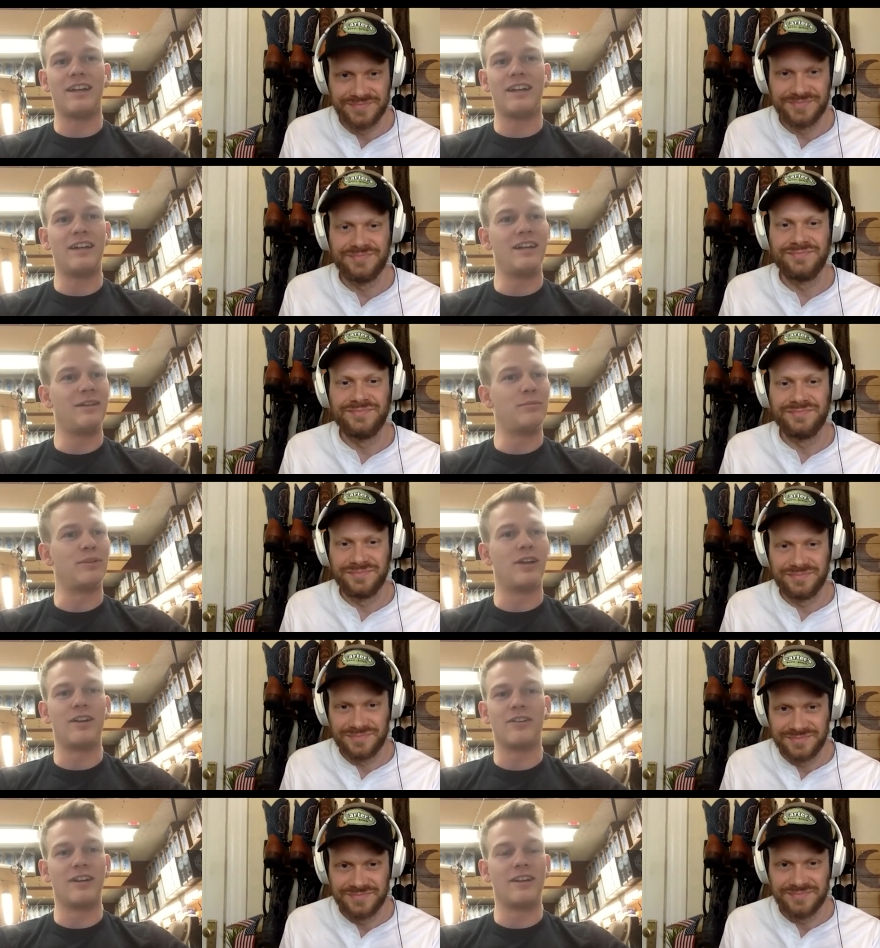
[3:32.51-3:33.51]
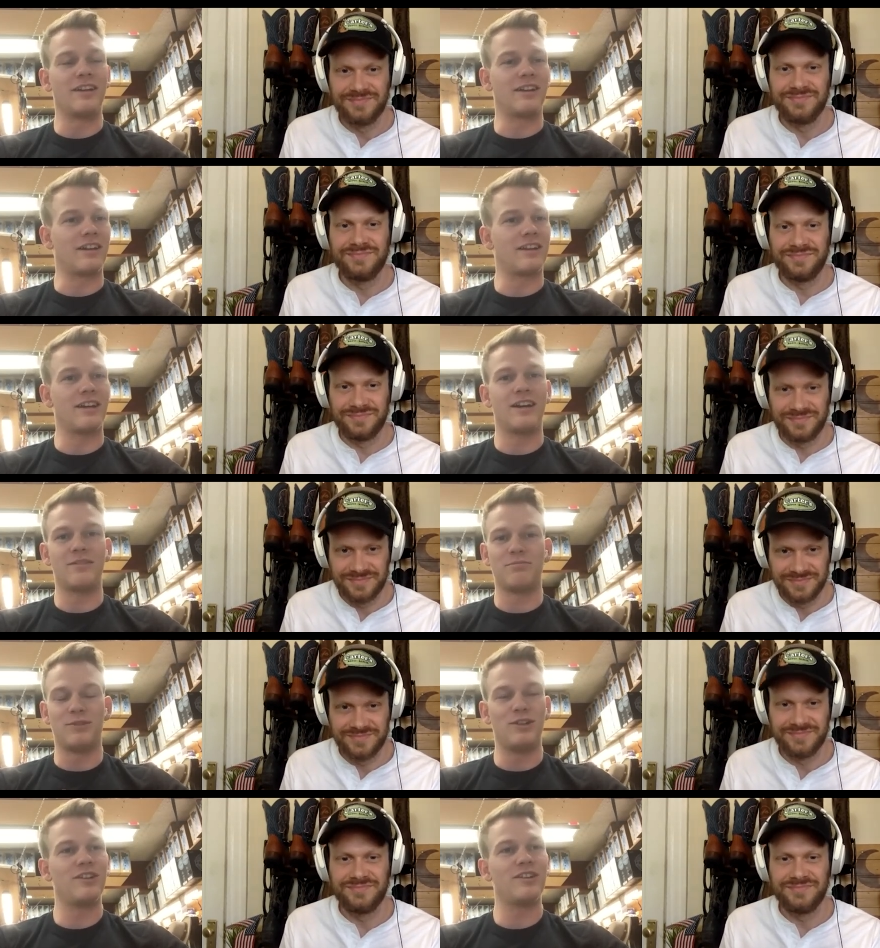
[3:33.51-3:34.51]
Speaker 1: any blood or anything like that.
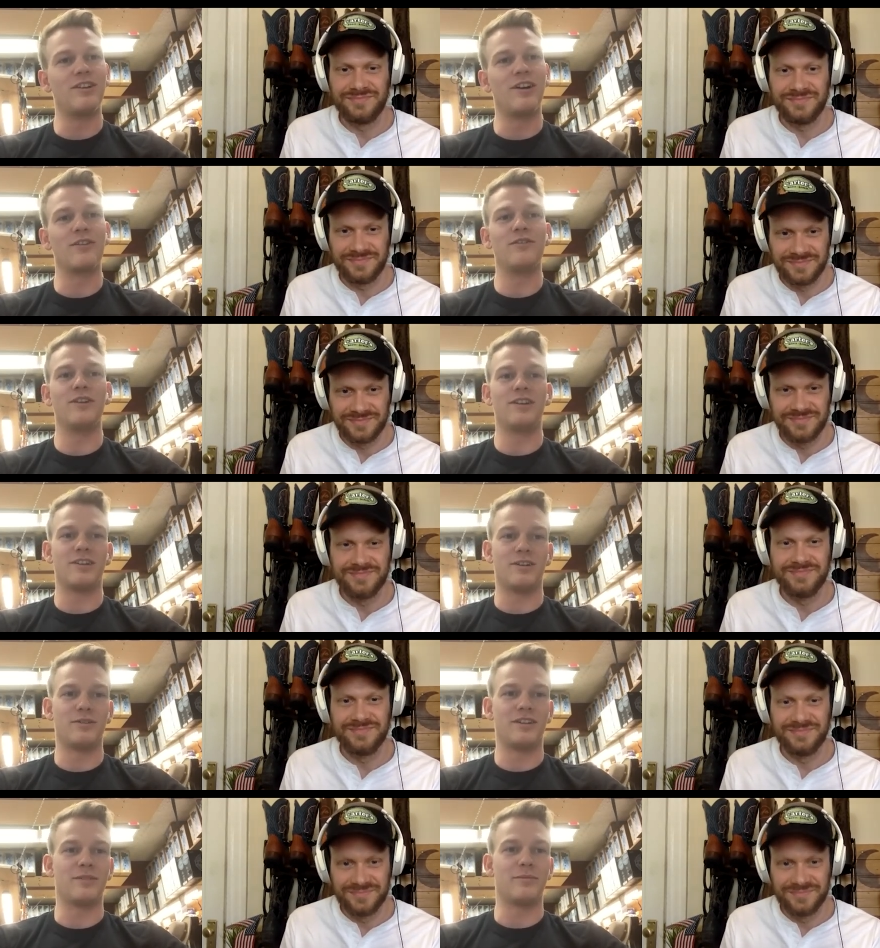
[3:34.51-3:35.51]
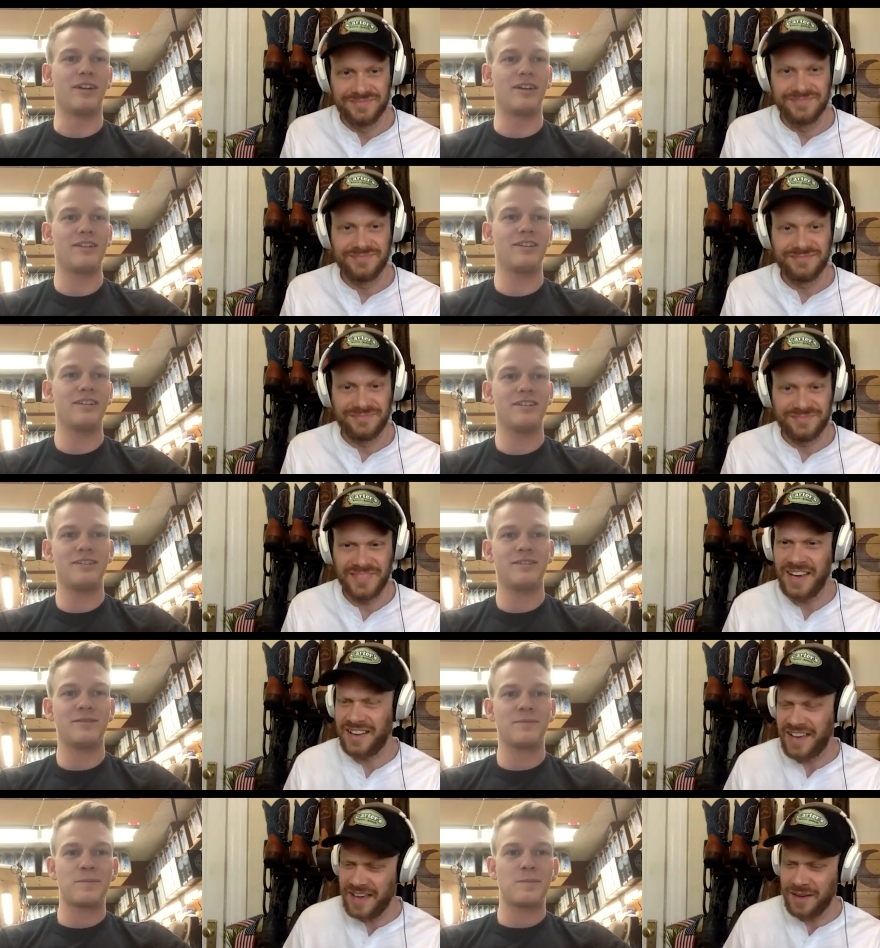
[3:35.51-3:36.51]
Good snug fit's always the best.
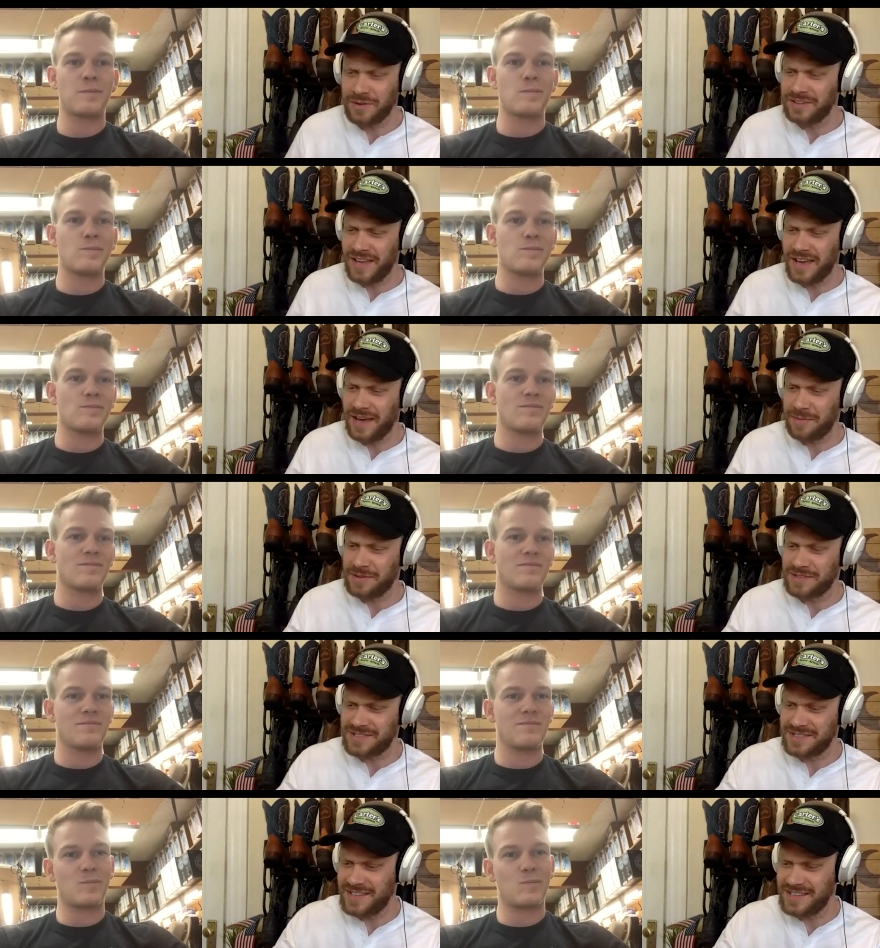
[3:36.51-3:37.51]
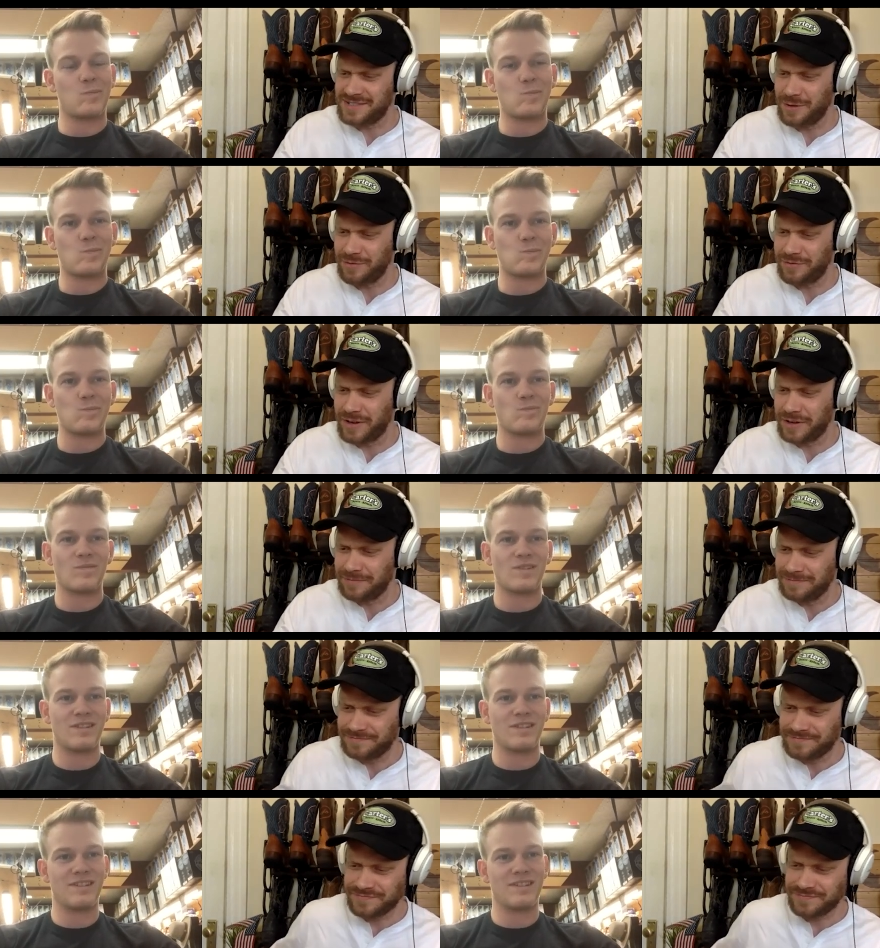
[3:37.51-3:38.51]
Yeah, I hate when that happens.
Speaker 2: That's no fun.
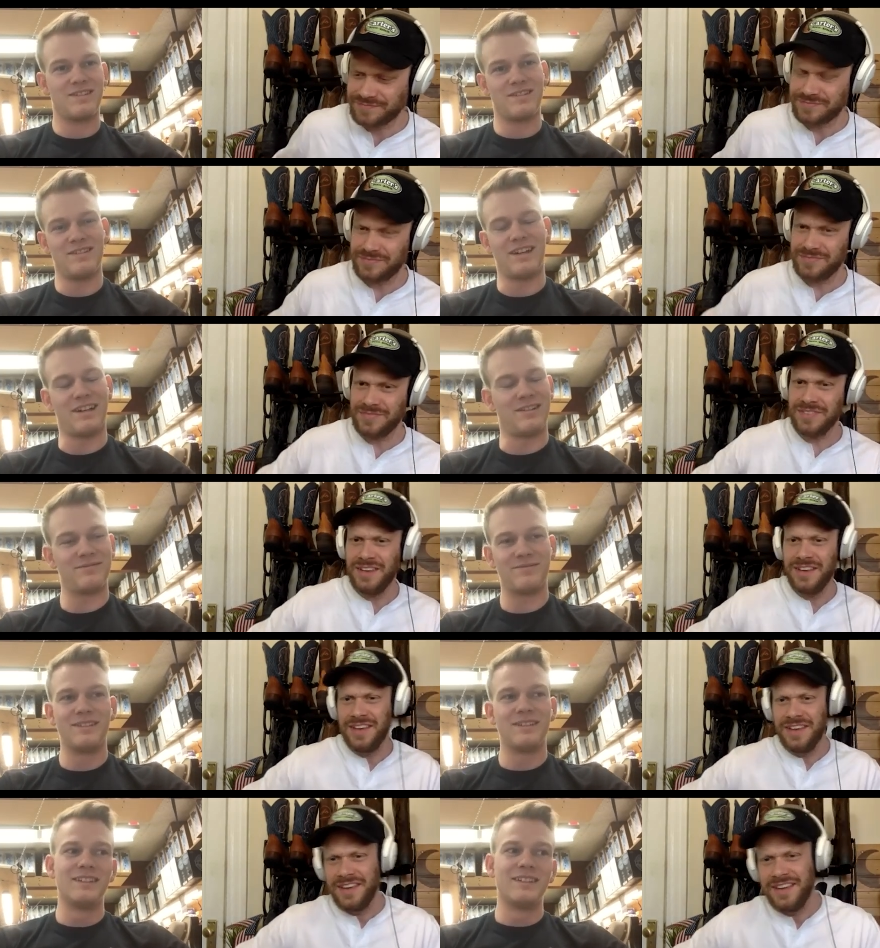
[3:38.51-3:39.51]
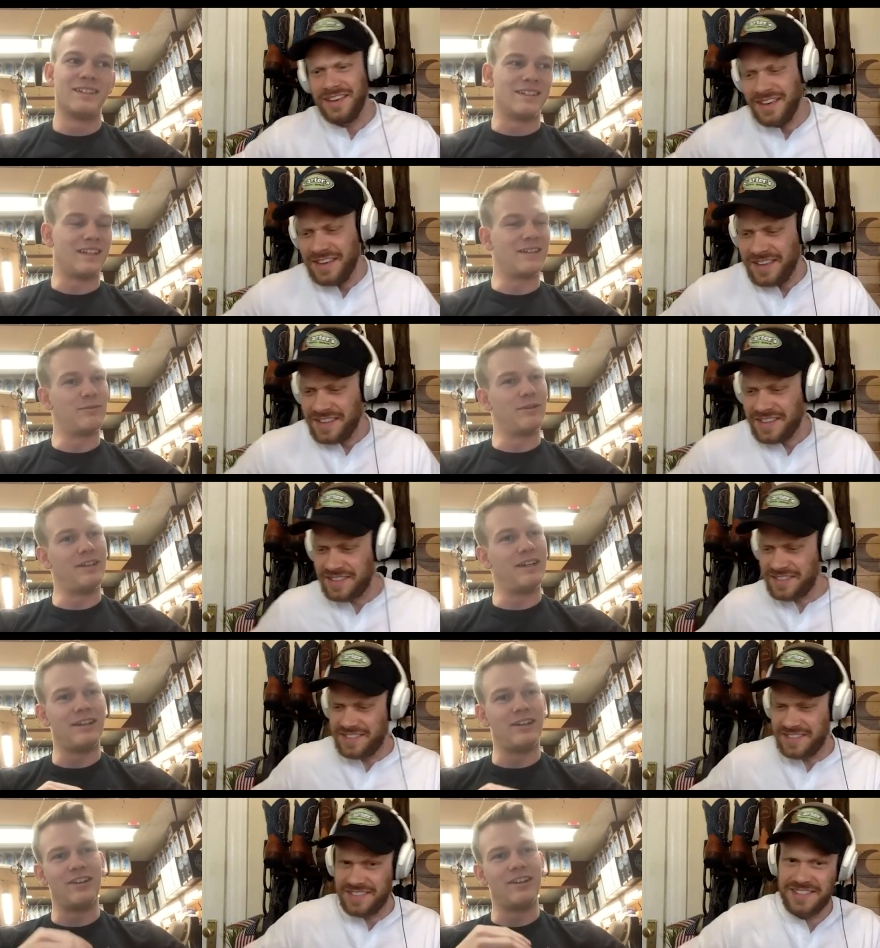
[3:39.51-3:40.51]
Speaker 1: Yeah. Like when you
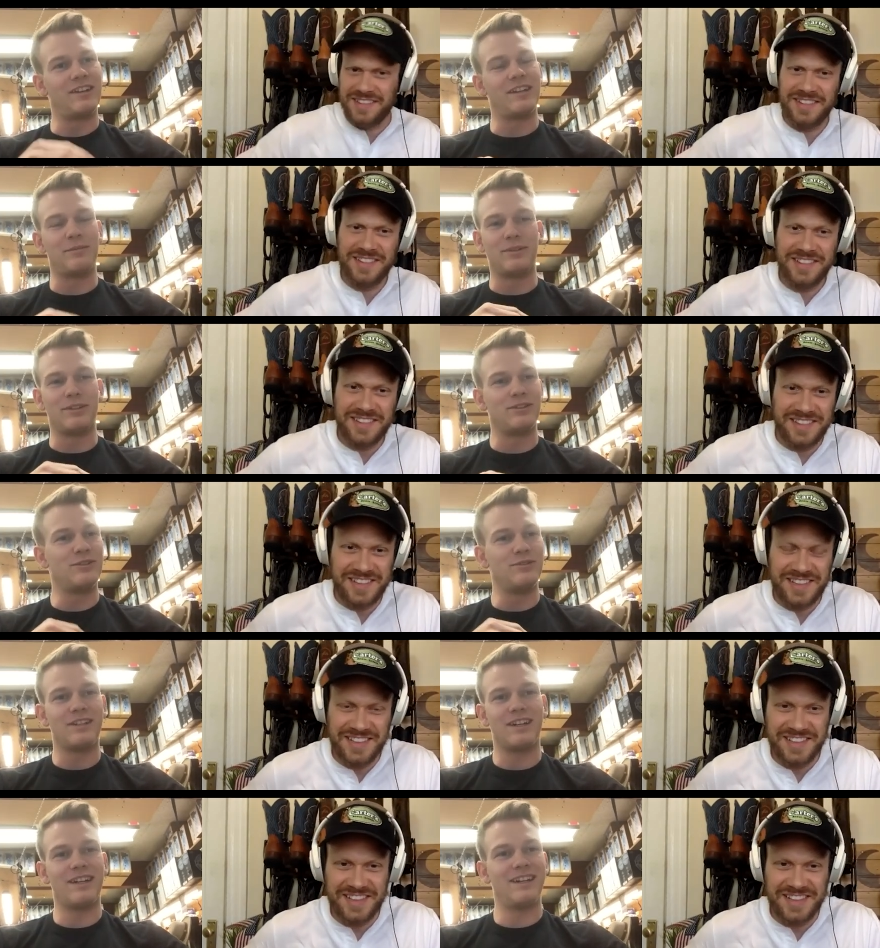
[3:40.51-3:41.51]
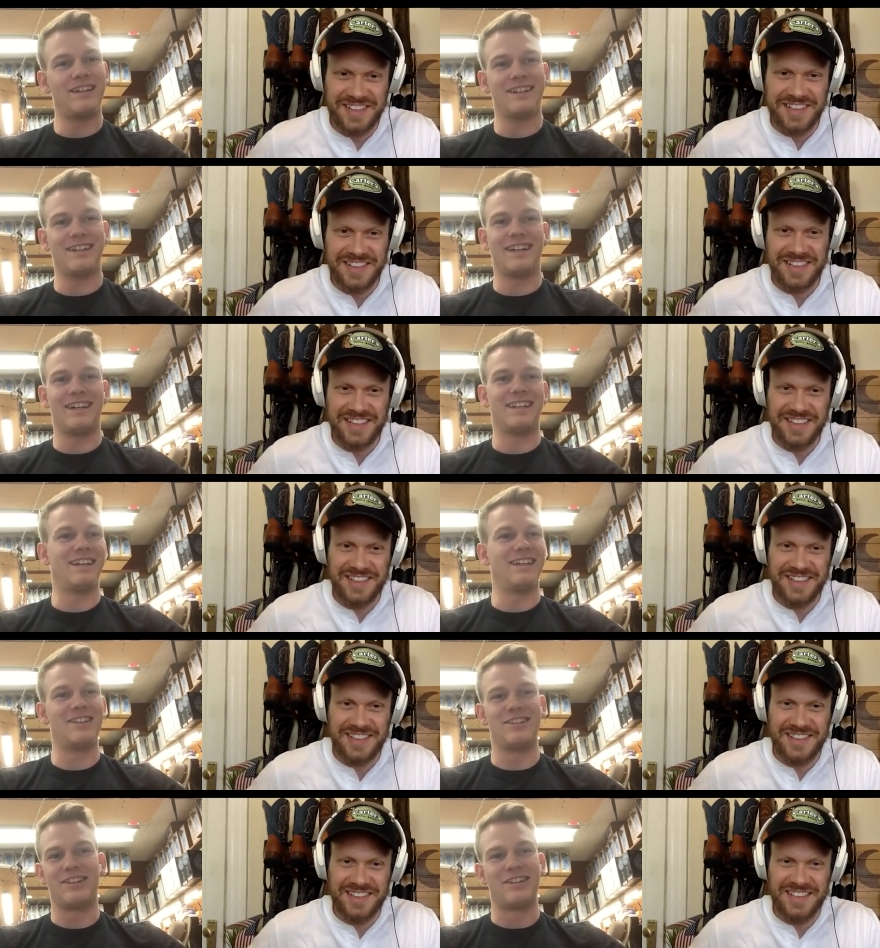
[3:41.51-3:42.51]
get your instep a little too tight, and then
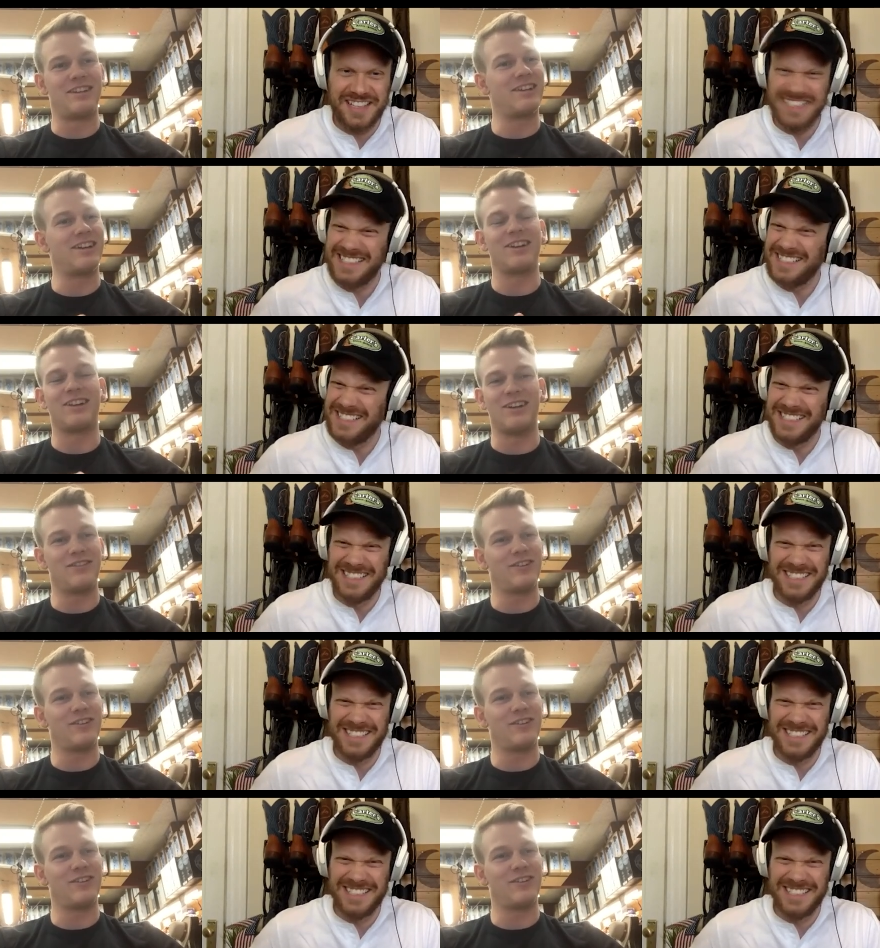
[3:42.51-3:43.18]
it's just cutting off